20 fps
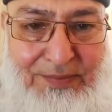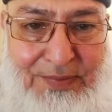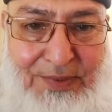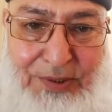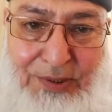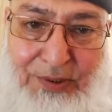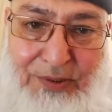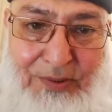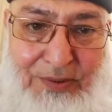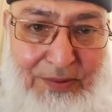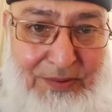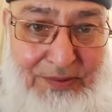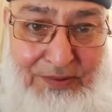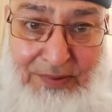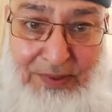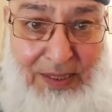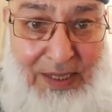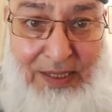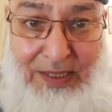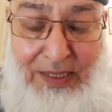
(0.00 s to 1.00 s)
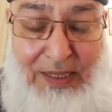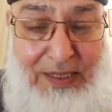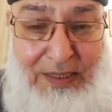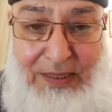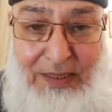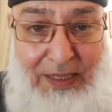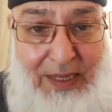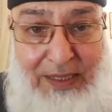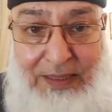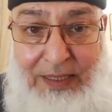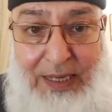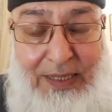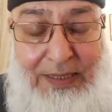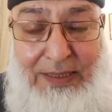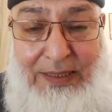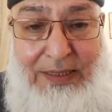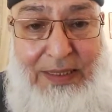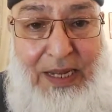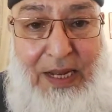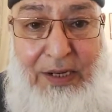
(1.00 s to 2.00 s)
So that
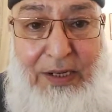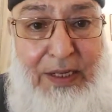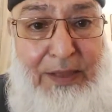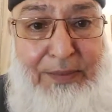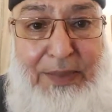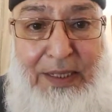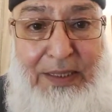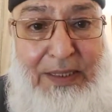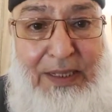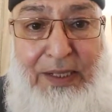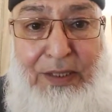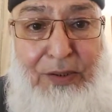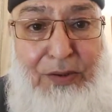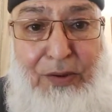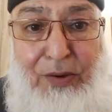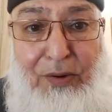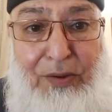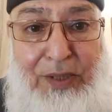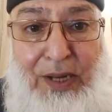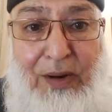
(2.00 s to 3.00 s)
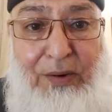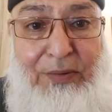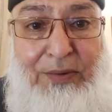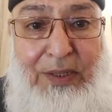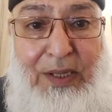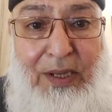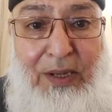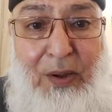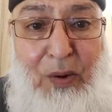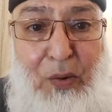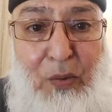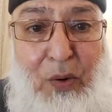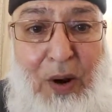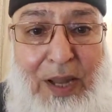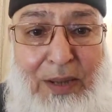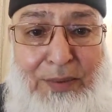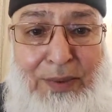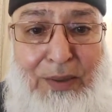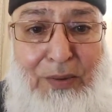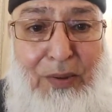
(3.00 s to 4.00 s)
is the agreement, there is no doubt.
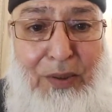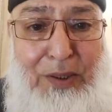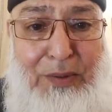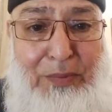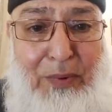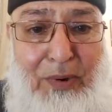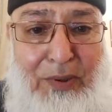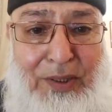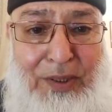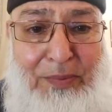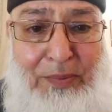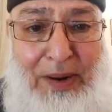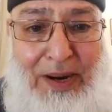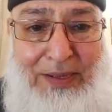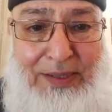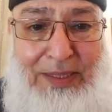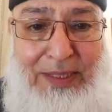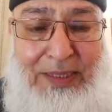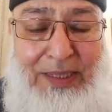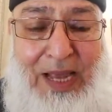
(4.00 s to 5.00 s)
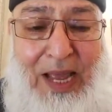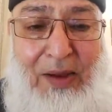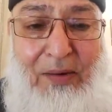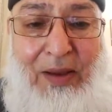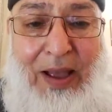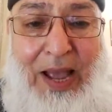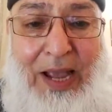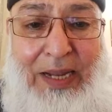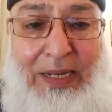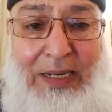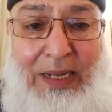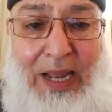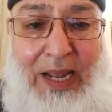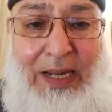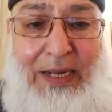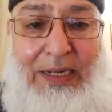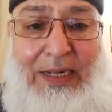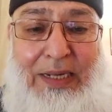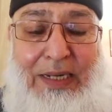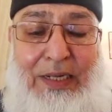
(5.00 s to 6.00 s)
Why? Because both the parties have
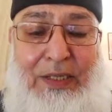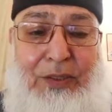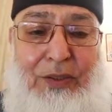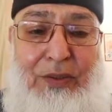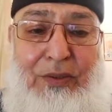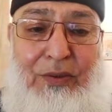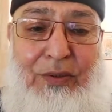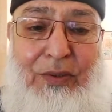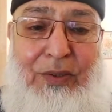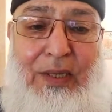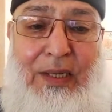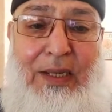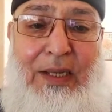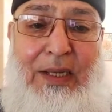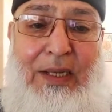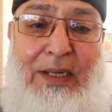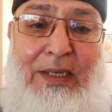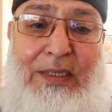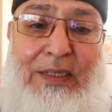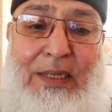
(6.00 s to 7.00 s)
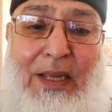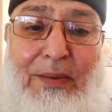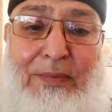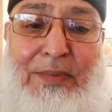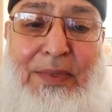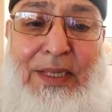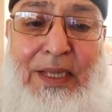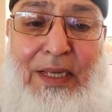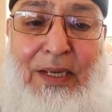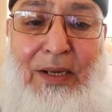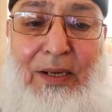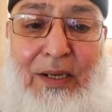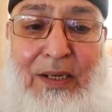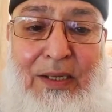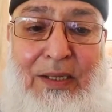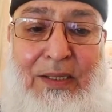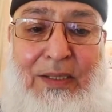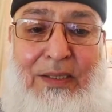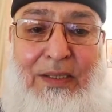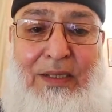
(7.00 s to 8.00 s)
agreed to something,
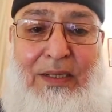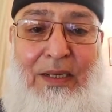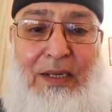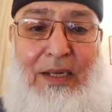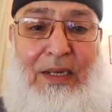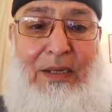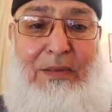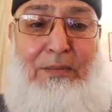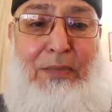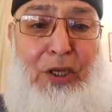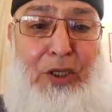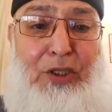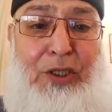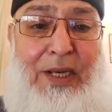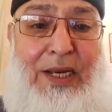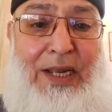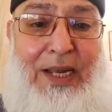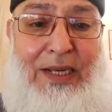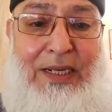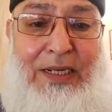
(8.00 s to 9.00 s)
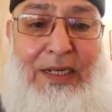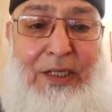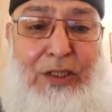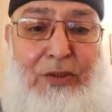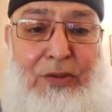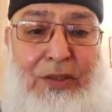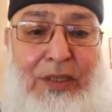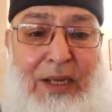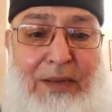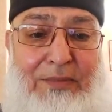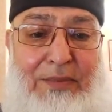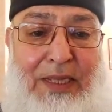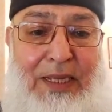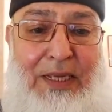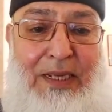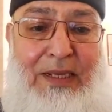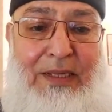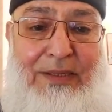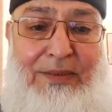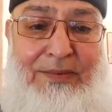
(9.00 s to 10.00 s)
mutually agreed to
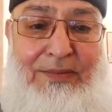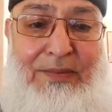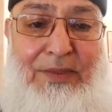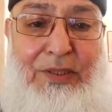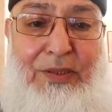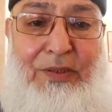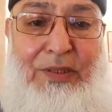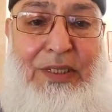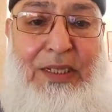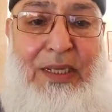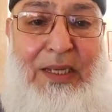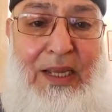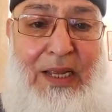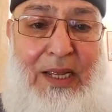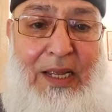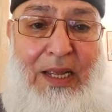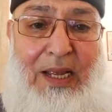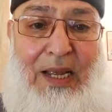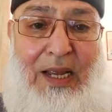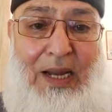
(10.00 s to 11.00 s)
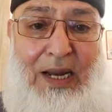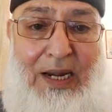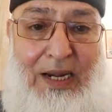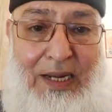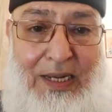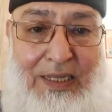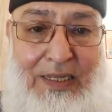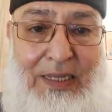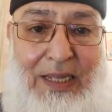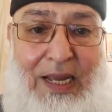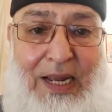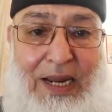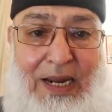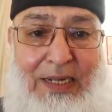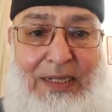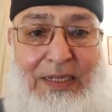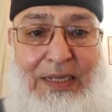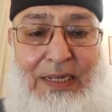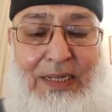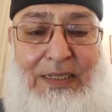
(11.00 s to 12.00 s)
something, you see, and
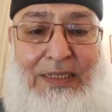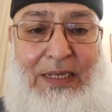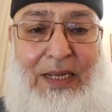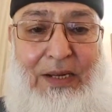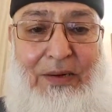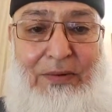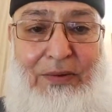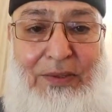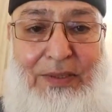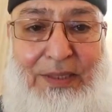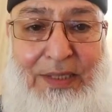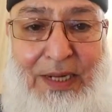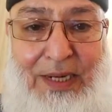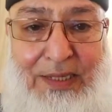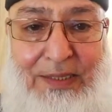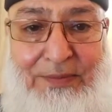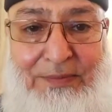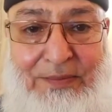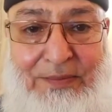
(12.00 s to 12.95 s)
that is a contract.